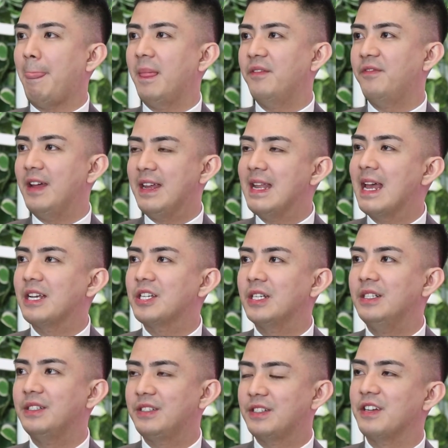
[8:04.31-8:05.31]
financial
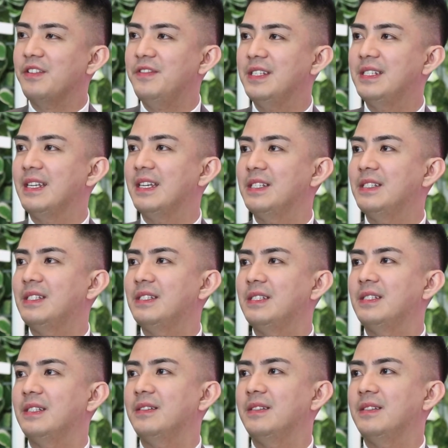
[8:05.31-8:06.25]
services